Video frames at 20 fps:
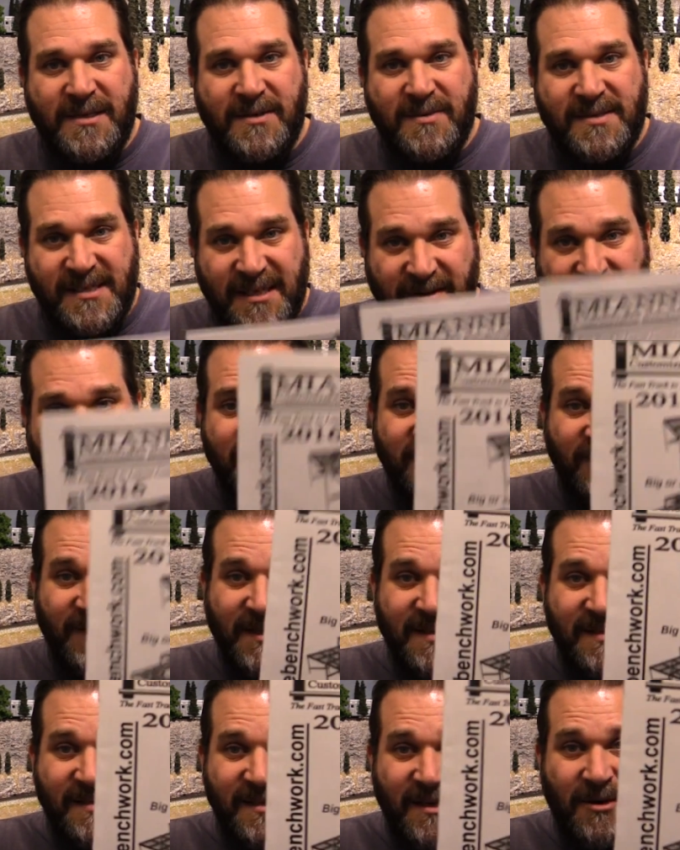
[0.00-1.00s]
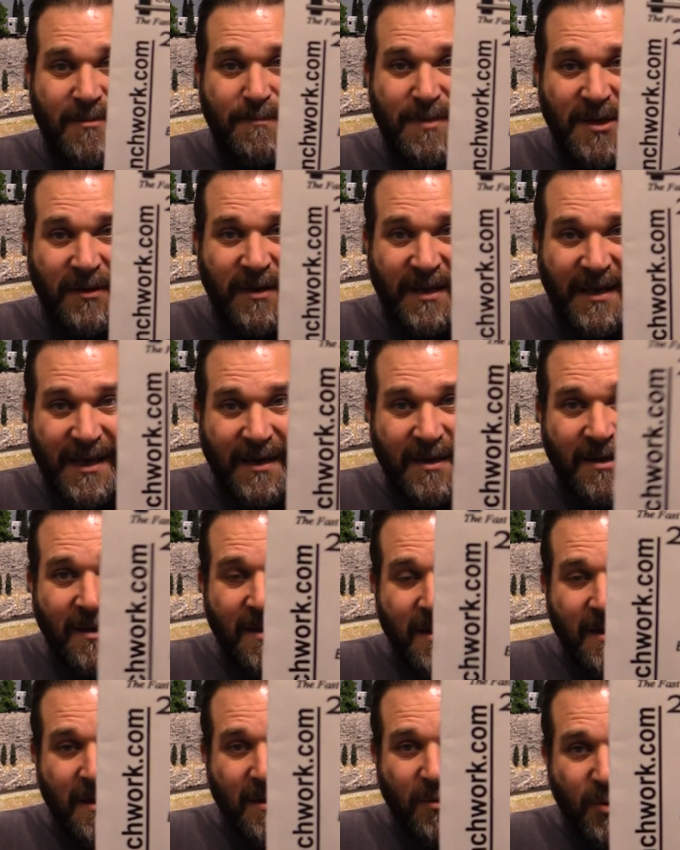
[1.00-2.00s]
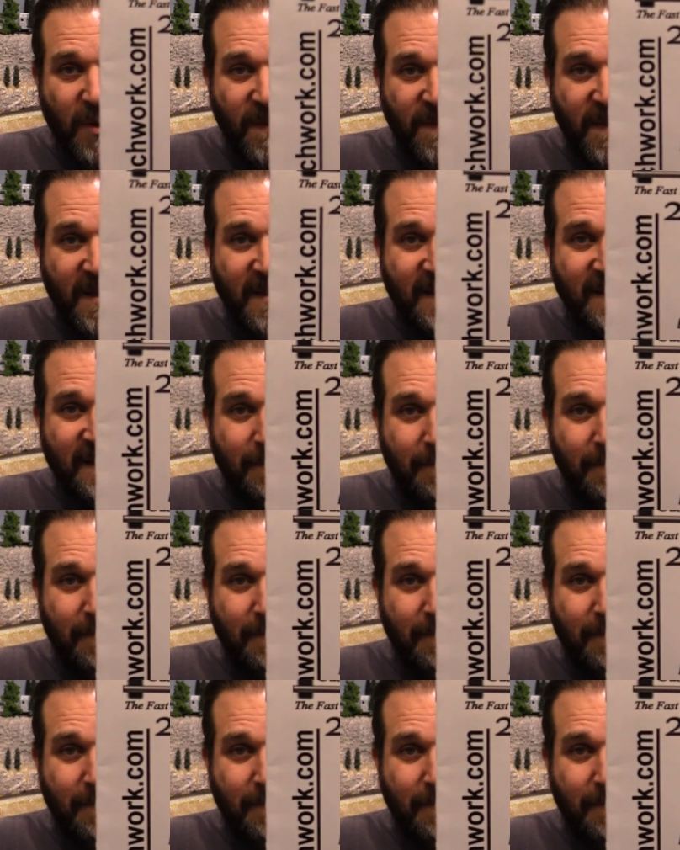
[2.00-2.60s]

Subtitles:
to seriously consider building it with this